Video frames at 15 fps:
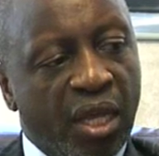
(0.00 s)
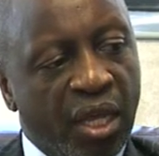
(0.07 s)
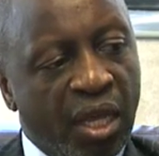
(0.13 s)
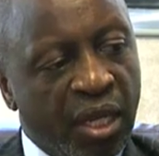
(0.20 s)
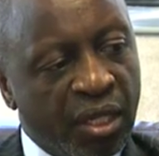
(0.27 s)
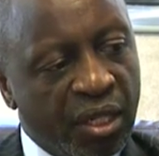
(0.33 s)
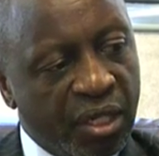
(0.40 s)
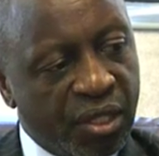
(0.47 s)

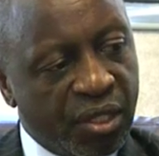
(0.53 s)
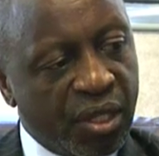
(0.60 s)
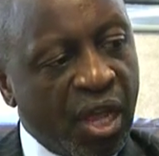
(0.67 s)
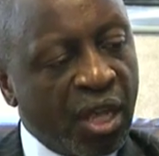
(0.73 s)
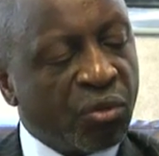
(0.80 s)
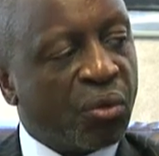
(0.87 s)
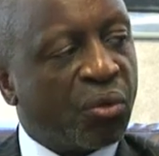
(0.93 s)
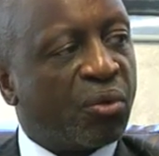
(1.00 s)
And this
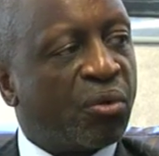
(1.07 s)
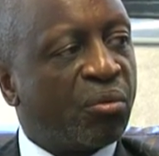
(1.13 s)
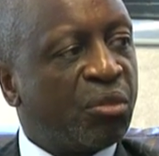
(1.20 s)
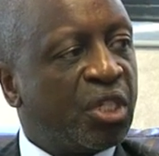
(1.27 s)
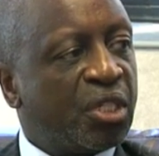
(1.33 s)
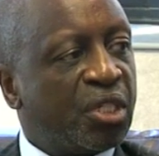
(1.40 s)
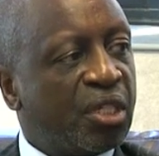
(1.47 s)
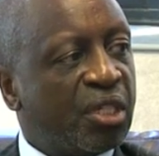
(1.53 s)
ad hoc
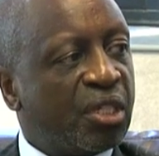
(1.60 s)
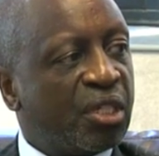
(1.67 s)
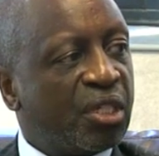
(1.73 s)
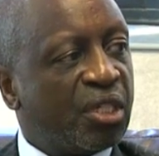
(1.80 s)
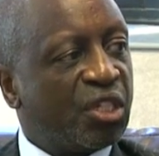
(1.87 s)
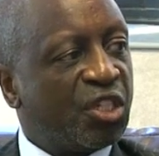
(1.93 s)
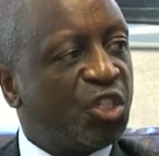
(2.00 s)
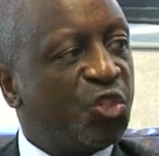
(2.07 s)
committee
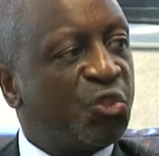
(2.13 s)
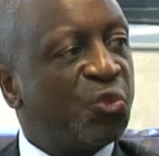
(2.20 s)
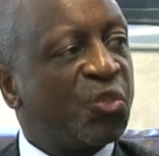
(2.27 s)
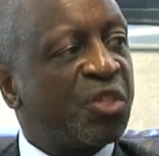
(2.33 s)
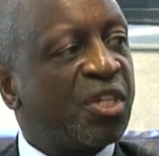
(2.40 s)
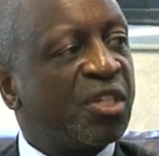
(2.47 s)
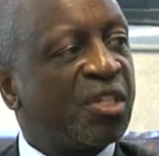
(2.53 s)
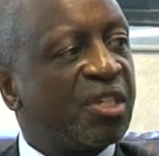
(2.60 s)

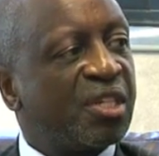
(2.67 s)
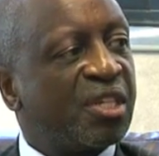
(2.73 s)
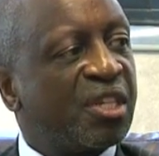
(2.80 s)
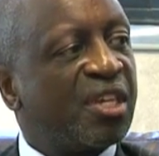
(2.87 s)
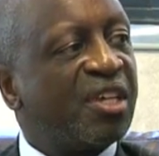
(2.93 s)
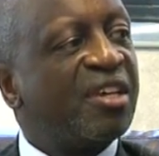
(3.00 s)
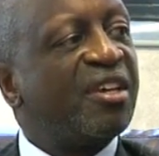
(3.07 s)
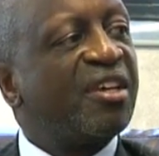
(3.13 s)
chooses
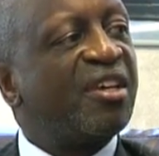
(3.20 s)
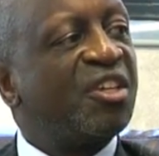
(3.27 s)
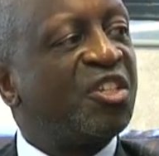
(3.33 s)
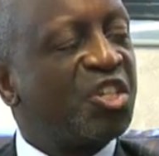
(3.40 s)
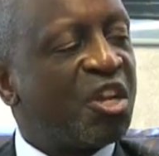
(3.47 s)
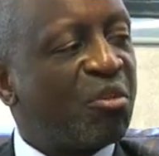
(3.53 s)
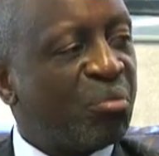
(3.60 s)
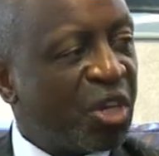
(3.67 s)
a
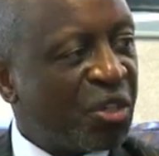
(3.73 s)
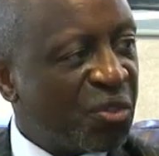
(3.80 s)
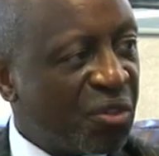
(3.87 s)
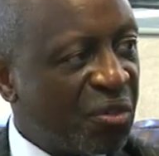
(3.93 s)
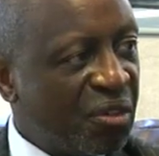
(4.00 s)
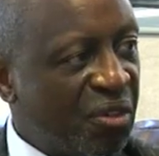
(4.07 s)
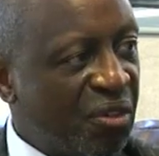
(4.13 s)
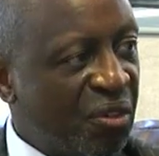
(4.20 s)

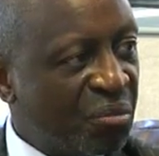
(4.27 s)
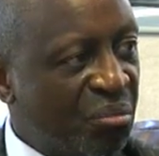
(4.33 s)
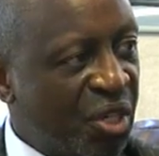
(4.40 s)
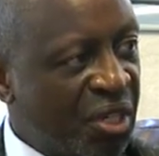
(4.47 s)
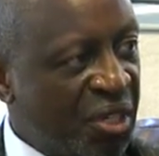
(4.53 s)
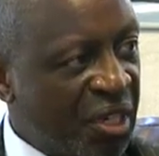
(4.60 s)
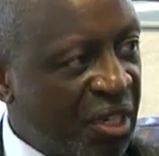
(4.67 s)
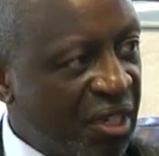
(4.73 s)
chairperson or
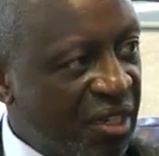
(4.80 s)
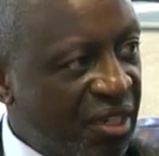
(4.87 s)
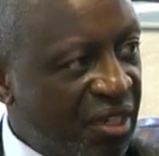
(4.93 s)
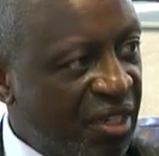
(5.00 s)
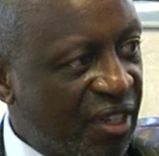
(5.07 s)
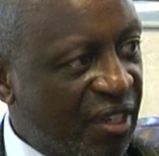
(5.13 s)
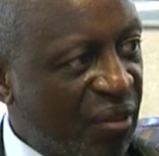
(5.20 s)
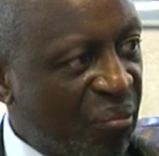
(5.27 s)

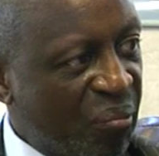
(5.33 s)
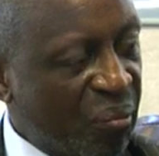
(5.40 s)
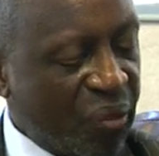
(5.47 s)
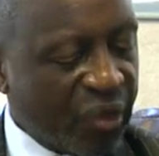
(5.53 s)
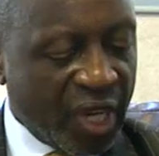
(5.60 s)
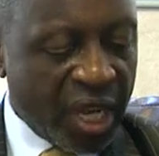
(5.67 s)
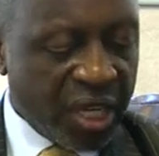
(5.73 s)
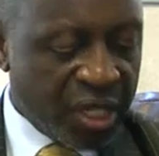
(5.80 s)
president.
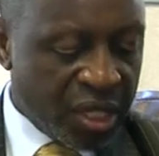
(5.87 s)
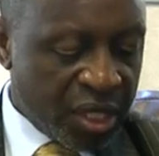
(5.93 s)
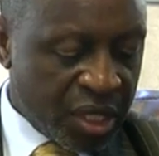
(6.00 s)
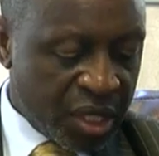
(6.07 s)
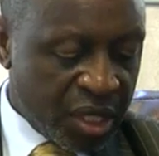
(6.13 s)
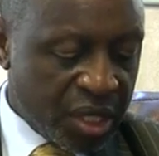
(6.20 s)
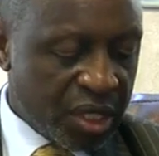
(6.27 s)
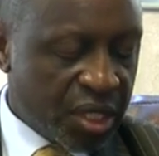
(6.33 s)
And it
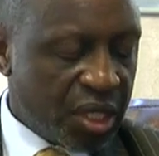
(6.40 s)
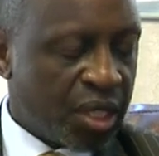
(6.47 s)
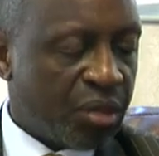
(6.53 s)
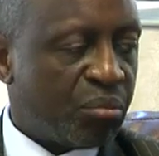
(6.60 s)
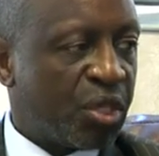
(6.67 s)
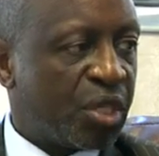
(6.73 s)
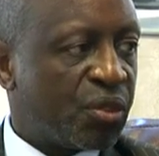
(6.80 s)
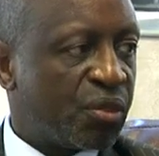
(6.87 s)
is this
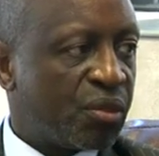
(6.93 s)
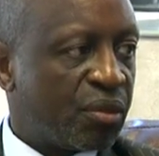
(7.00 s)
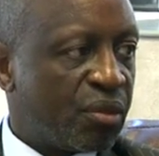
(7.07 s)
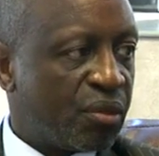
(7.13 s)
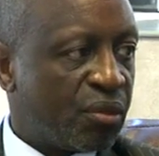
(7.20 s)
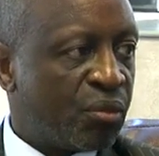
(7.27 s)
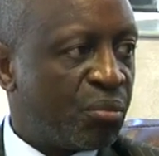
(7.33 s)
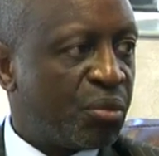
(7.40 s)

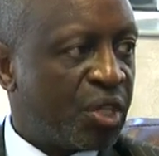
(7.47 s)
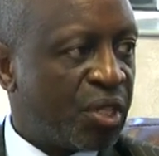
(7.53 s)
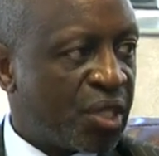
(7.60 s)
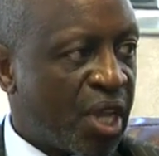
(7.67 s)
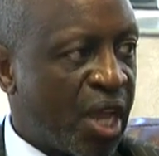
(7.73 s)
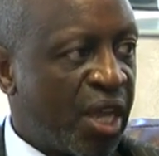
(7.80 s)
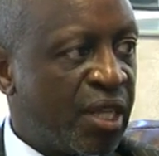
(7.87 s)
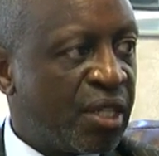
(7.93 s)
chairperson who
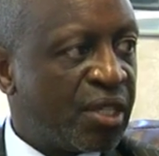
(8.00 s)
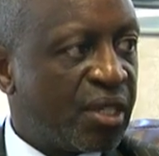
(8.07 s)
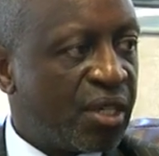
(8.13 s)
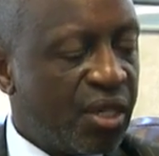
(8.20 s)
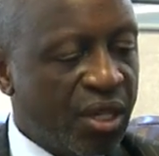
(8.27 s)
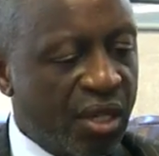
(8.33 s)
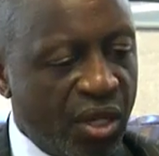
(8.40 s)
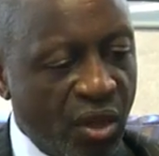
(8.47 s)
presides
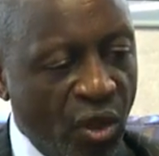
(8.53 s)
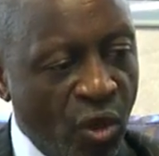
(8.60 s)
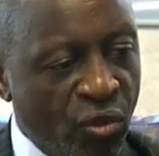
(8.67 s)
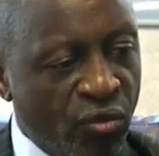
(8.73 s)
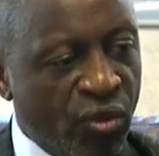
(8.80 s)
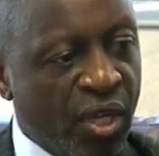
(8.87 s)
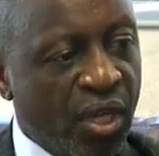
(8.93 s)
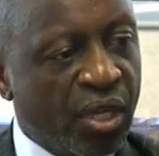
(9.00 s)

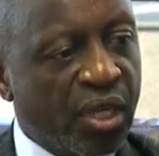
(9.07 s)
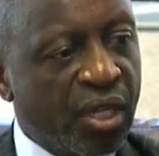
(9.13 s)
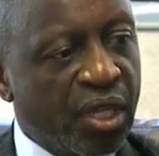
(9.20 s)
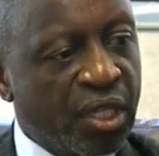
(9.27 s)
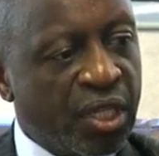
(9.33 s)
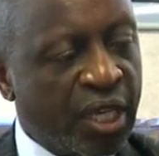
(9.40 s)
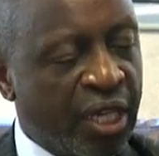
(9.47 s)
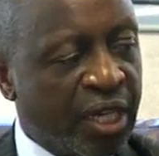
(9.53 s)
over
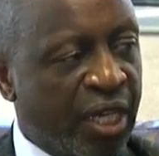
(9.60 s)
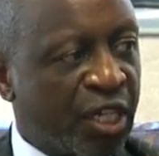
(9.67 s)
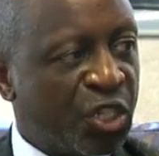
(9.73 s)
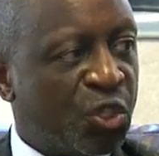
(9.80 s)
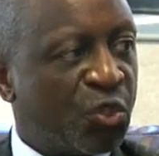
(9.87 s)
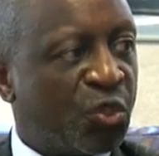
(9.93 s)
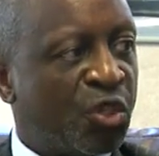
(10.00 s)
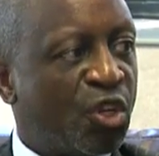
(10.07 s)
the
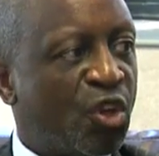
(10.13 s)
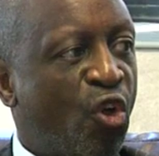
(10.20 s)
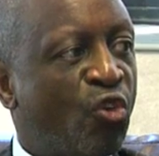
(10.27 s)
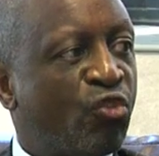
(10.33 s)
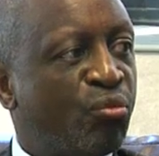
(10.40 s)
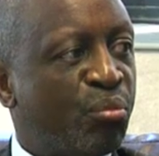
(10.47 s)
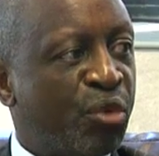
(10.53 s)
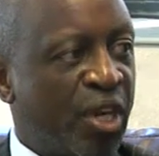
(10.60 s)
election
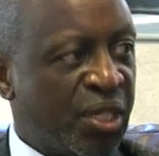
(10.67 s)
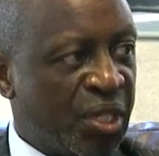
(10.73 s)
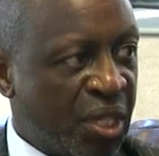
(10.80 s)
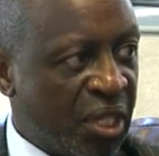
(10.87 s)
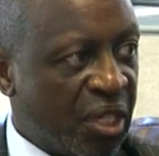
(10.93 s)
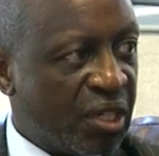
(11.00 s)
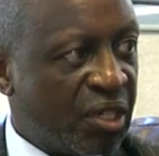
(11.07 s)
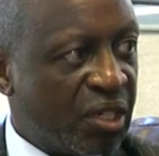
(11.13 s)
of
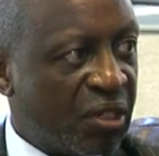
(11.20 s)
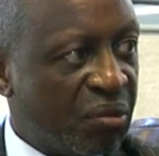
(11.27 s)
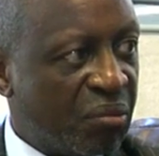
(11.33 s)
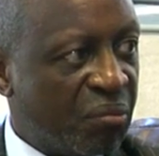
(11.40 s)
president.